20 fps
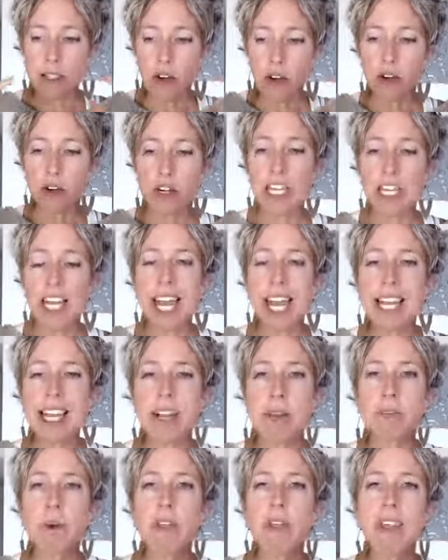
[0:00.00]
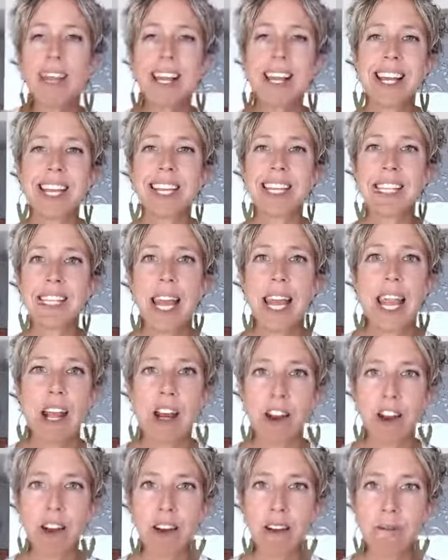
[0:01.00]
created within a
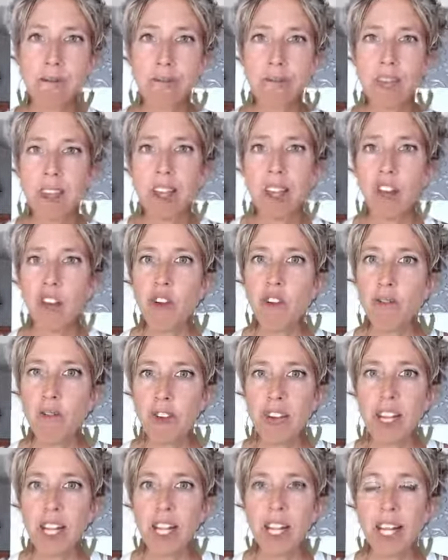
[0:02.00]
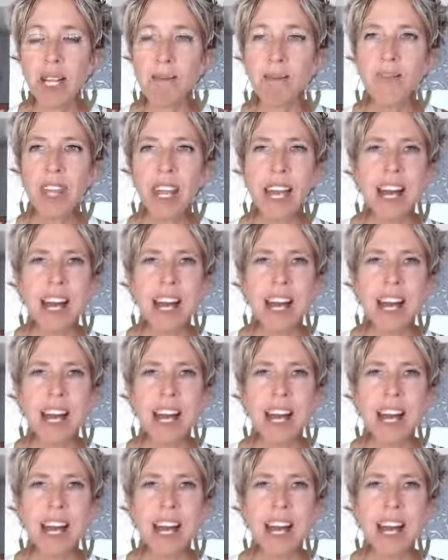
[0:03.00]
container. Can you feel it?